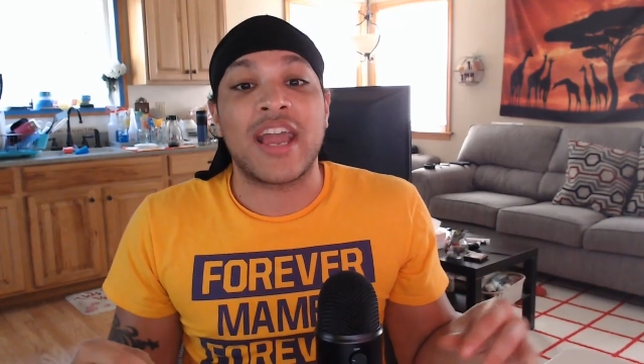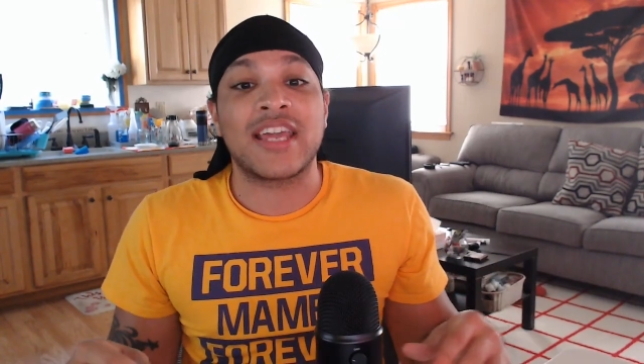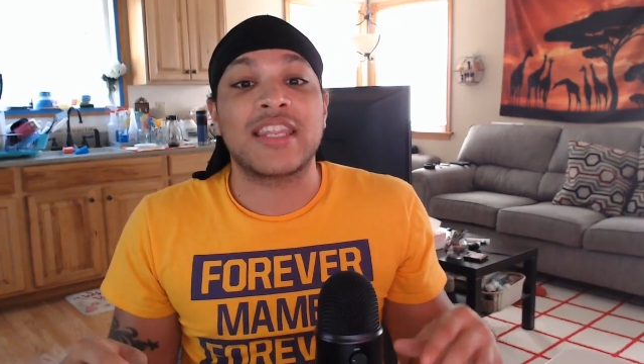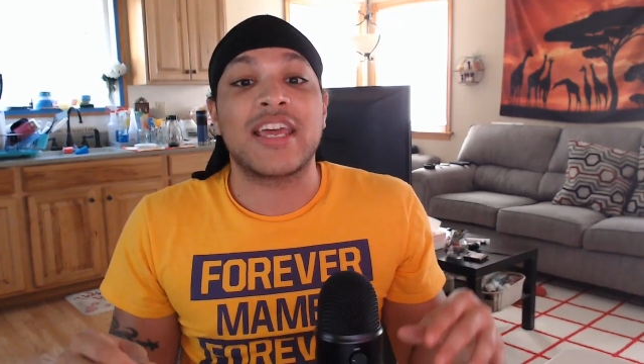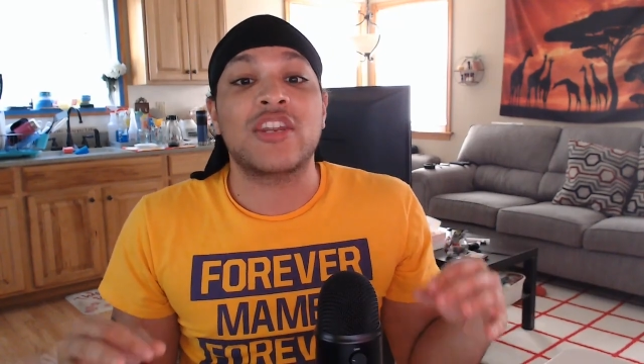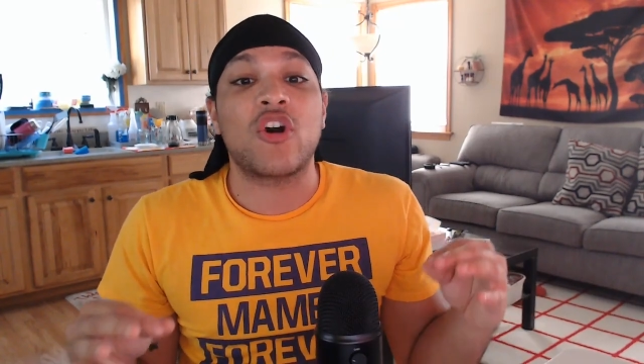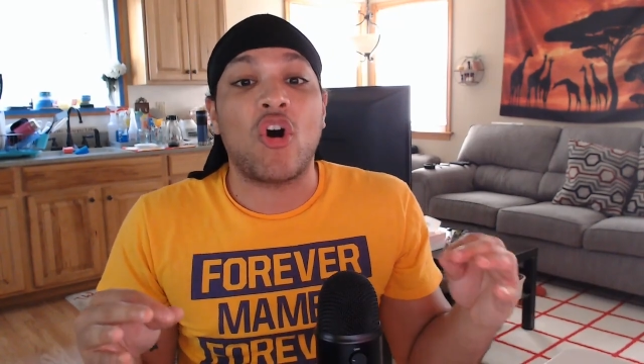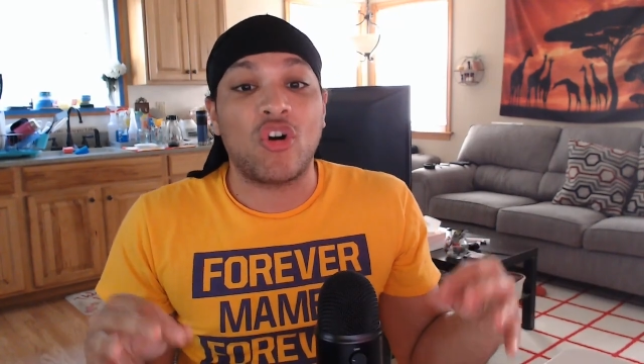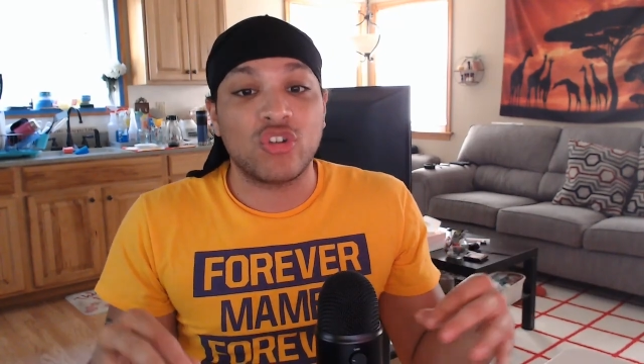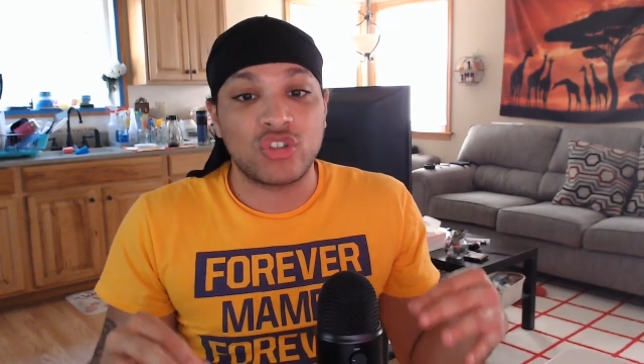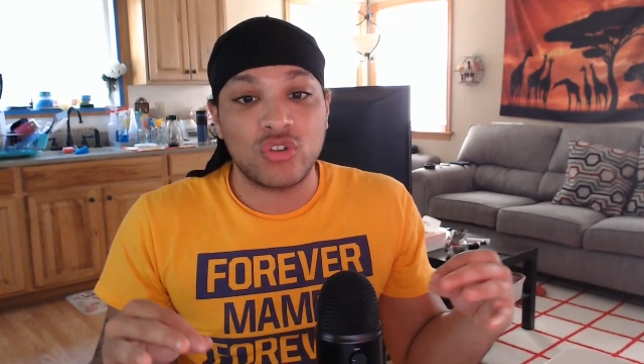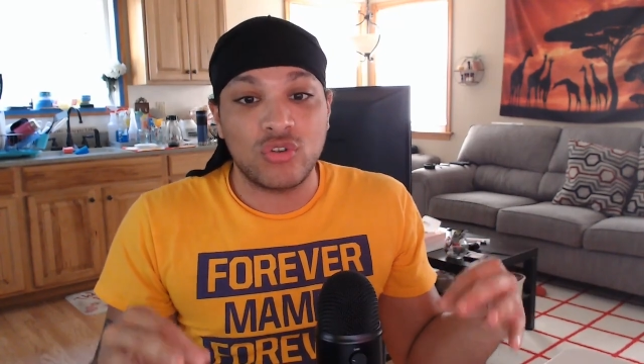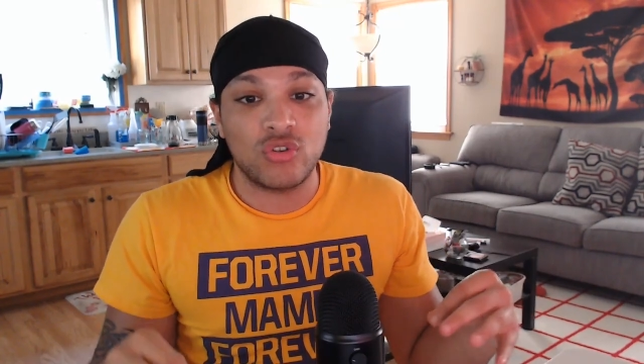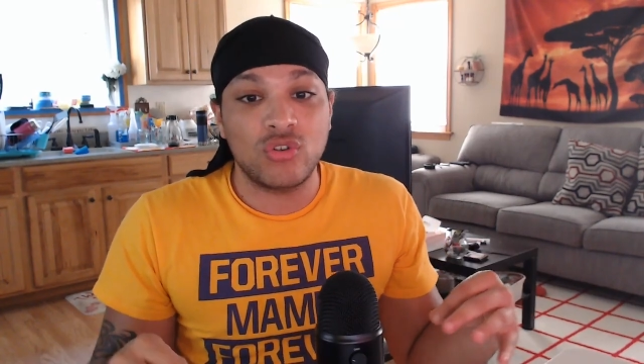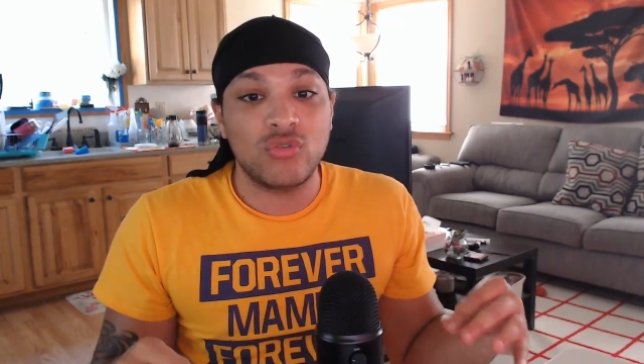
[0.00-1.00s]
and then
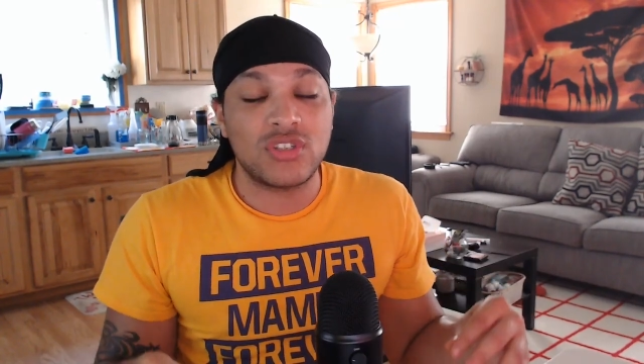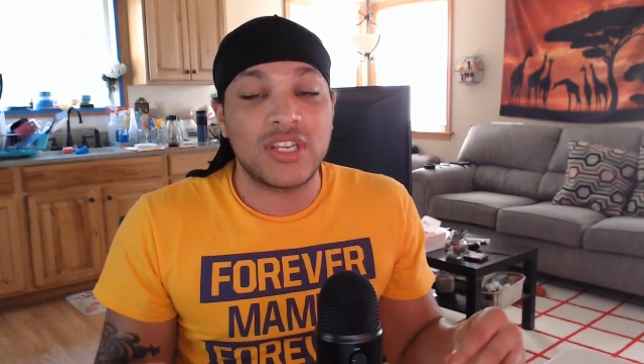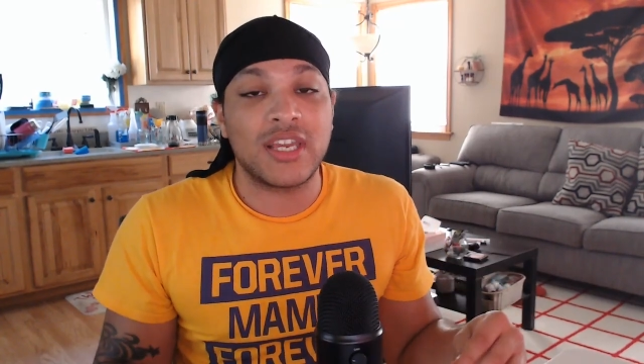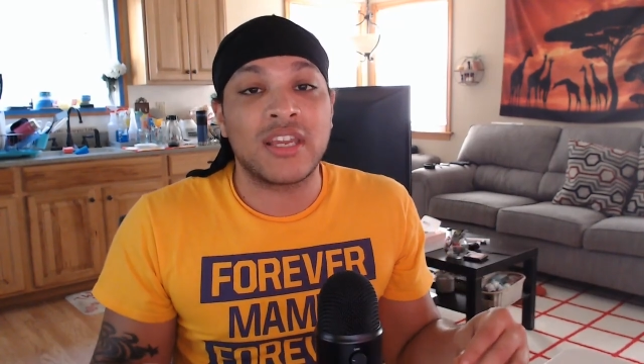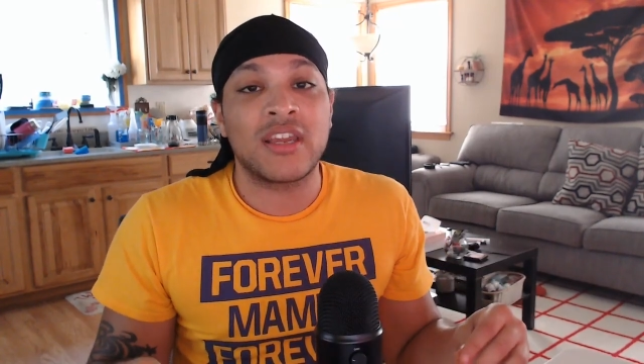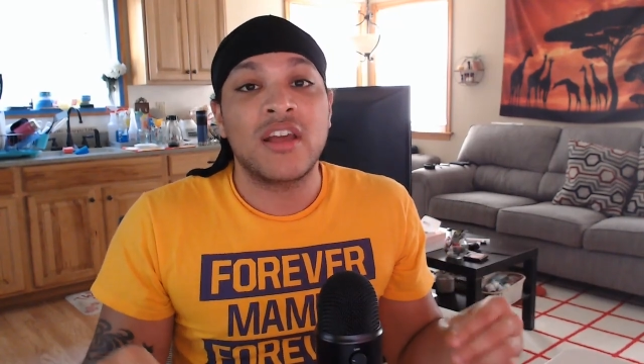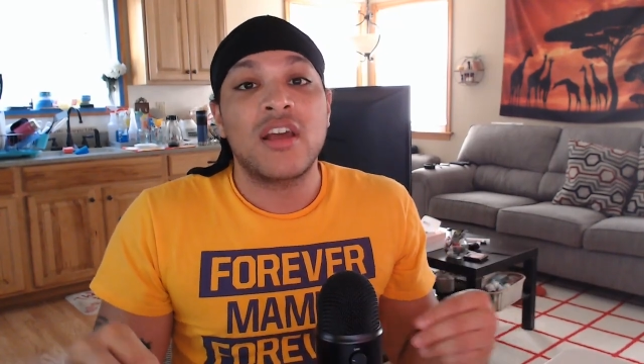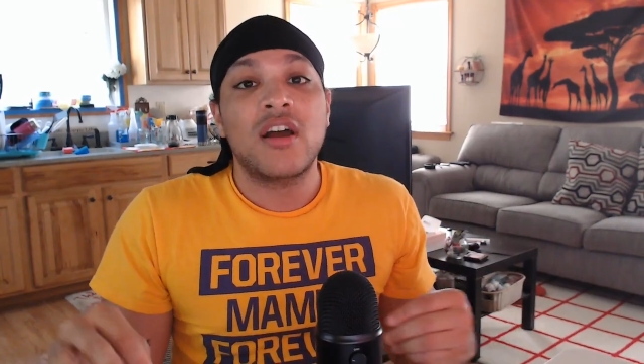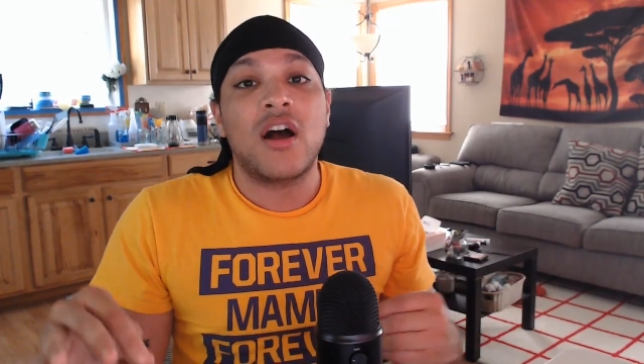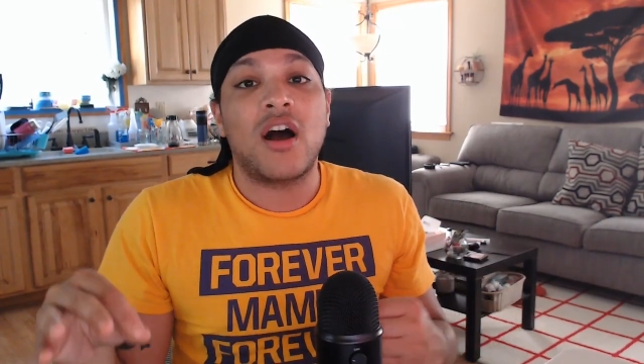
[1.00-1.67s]
also using